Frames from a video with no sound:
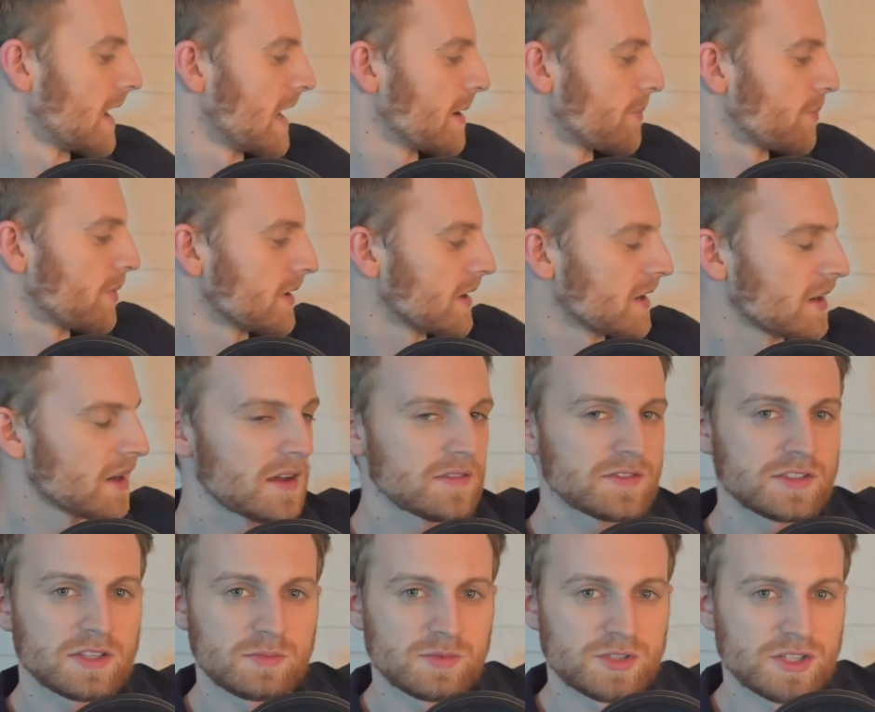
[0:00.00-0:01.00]
I printed off
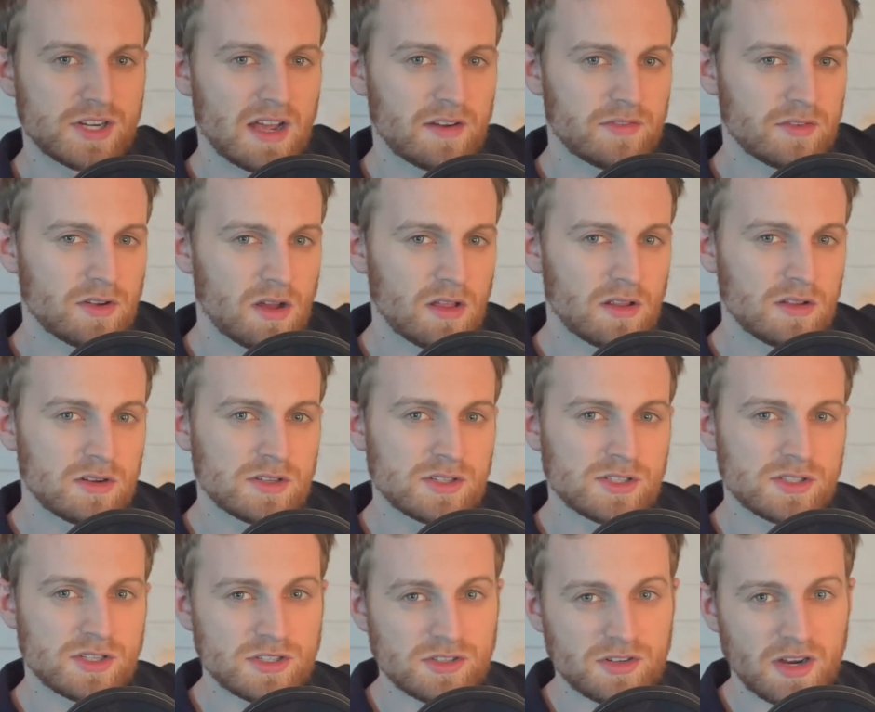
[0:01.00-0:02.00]
some shaft collars
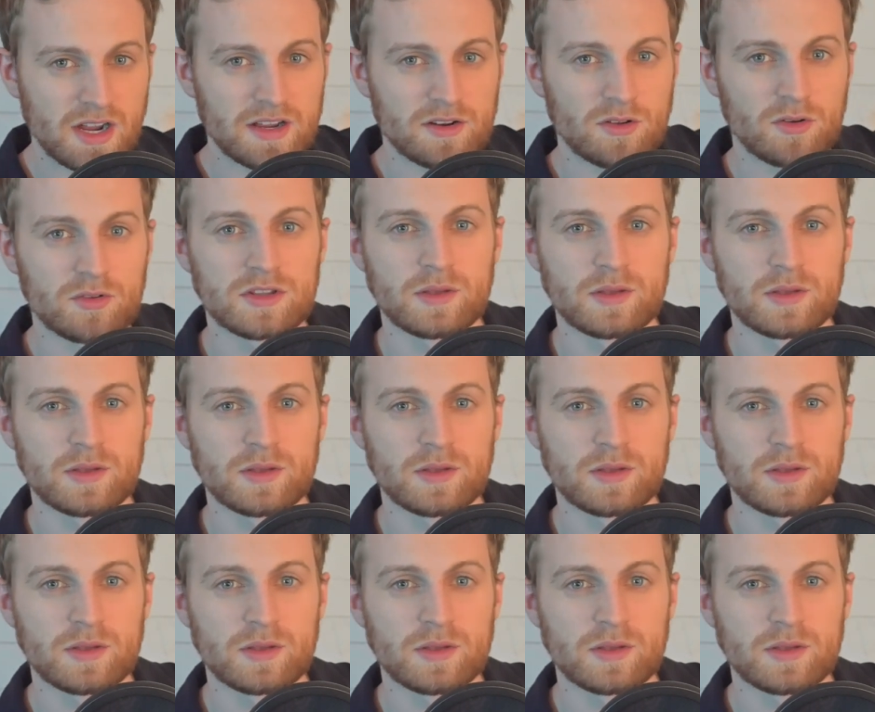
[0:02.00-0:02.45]
to try and hold